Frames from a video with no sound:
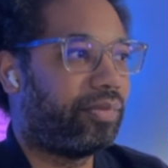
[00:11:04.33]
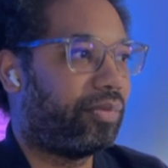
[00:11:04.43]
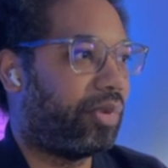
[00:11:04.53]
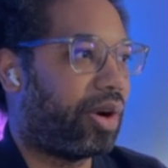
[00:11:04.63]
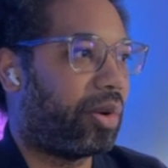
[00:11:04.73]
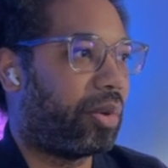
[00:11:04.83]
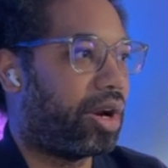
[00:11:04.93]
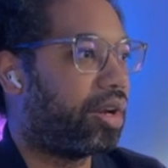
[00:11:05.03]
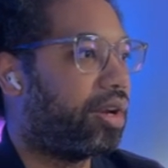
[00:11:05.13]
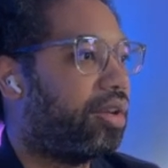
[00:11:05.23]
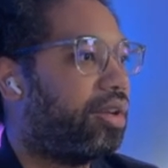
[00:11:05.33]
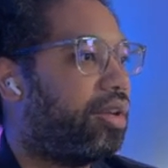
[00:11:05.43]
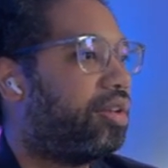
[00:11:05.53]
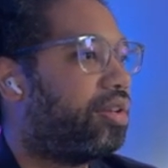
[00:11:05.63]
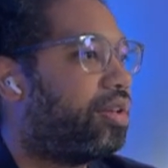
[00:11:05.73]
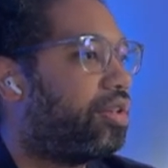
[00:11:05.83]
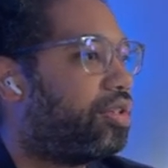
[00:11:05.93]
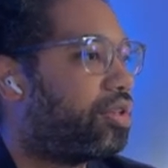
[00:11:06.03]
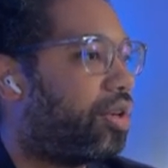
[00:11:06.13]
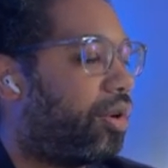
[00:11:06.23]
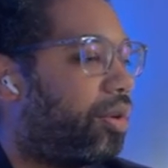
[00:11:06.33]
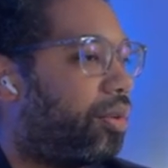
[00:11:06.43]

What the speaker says: where I work. So